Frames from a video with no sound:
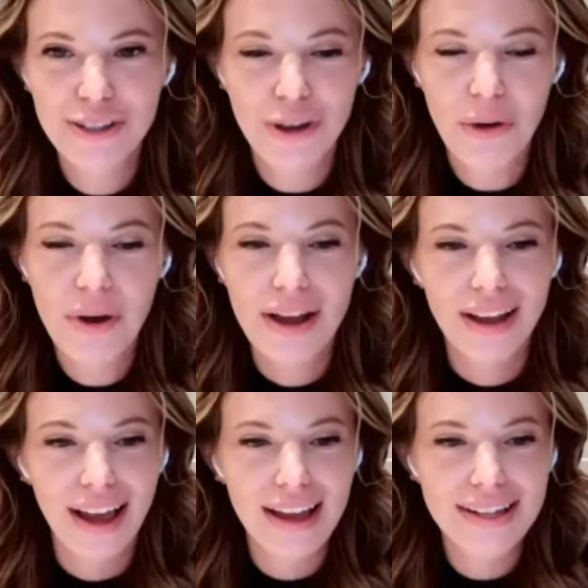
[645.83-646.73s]
So
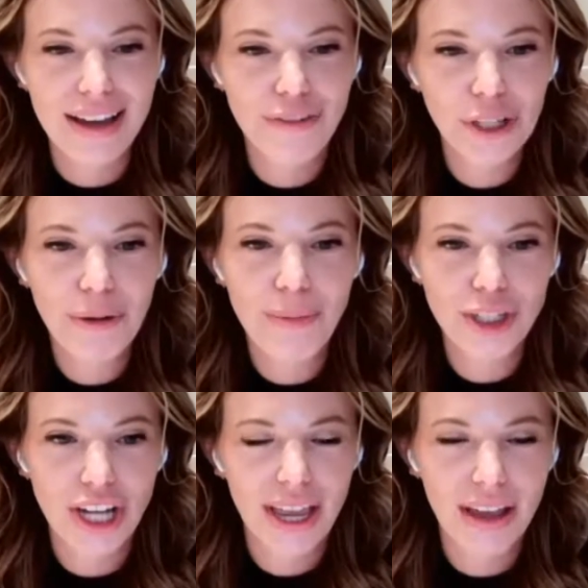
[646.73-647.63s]
I definitely will be
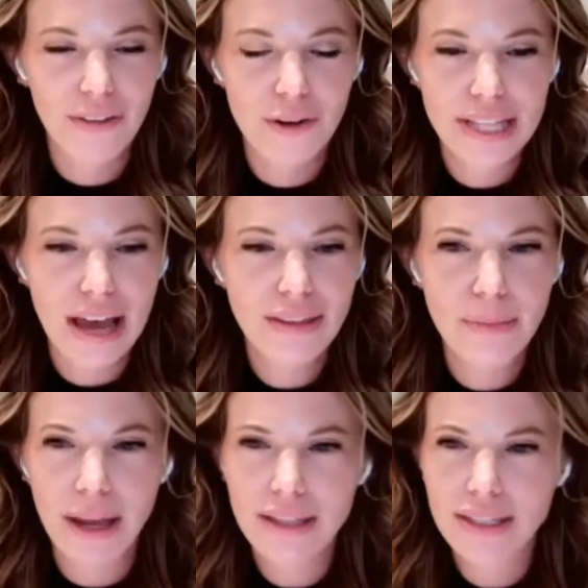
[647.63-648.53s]
checking those out. And
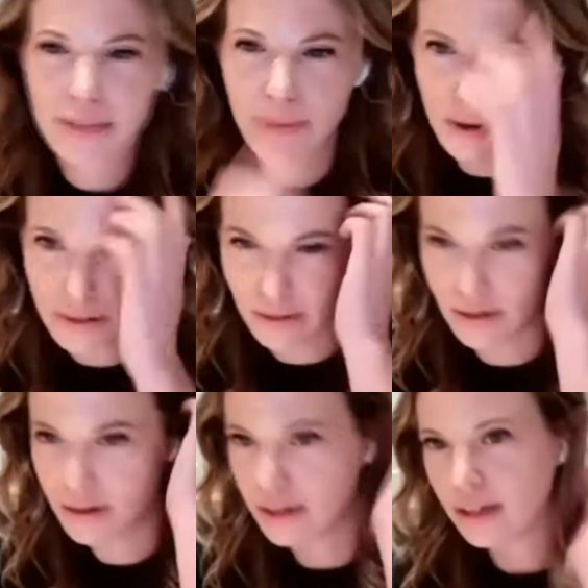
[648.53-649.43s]
the bite size bars
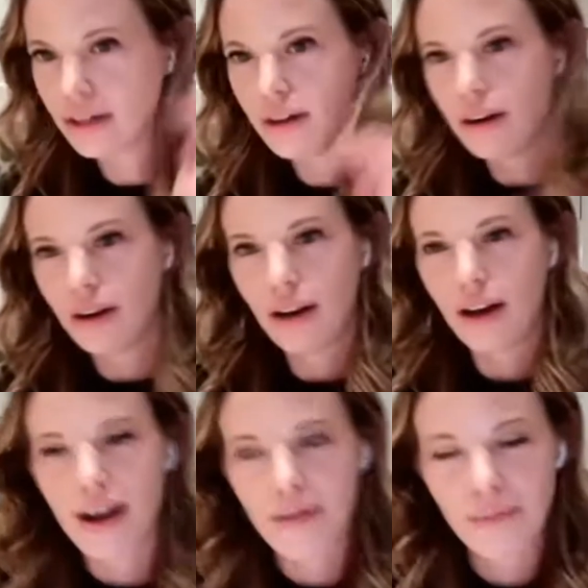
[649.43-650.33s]
are
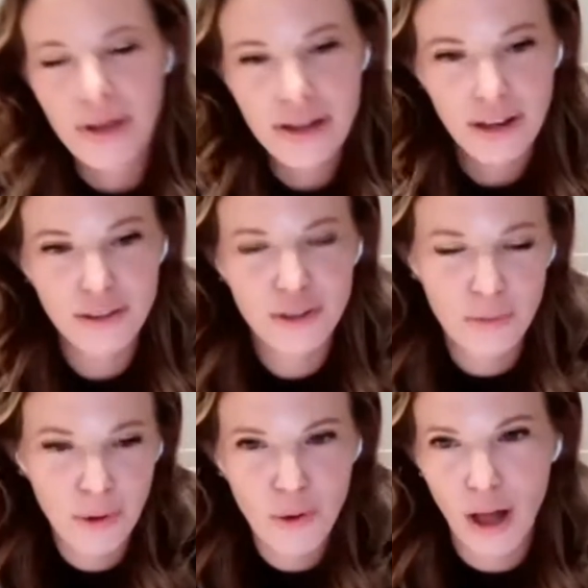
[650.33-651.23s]
a
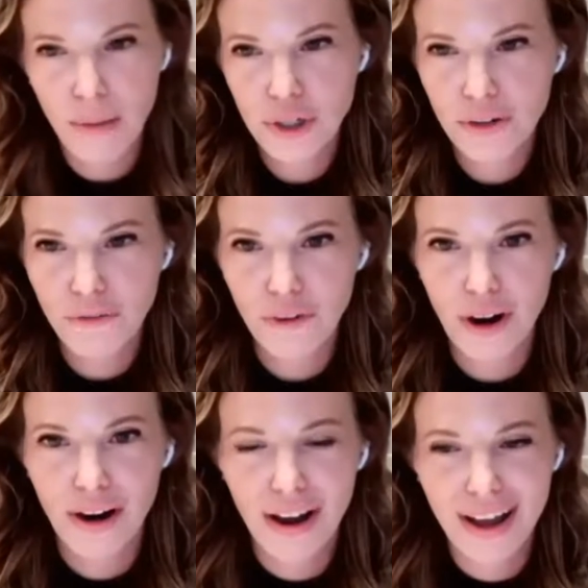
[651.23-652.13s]
super cool option
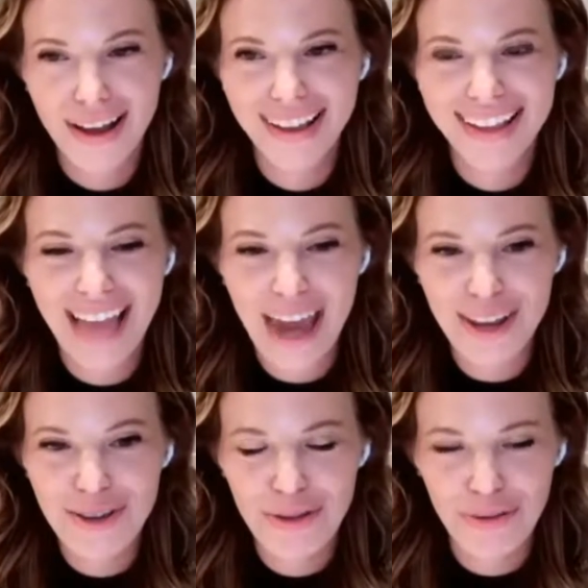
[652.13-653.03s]
for
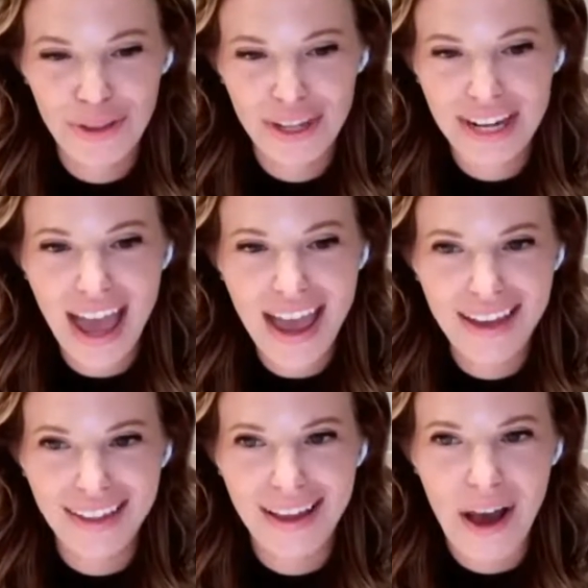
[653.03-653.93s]
getting you through the
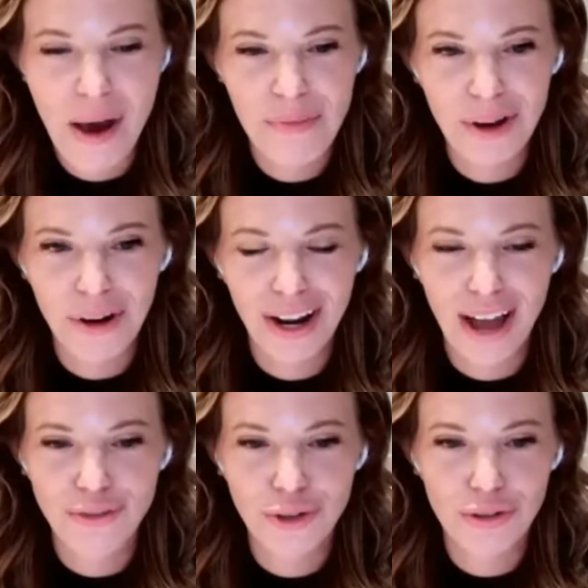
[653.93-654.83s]
day. A great
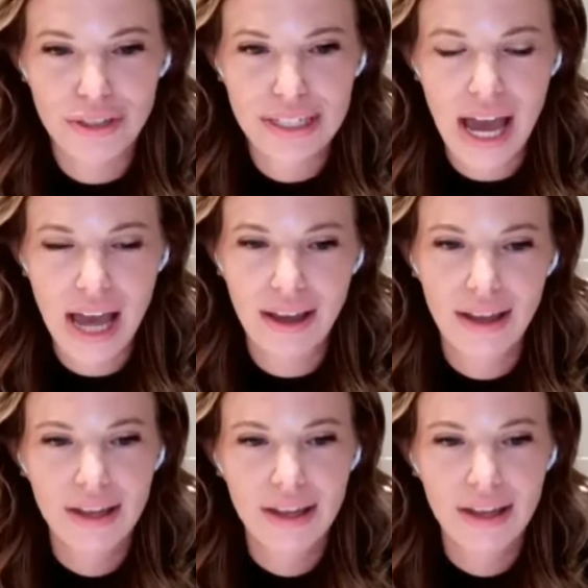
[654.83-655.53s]
afternoon snack.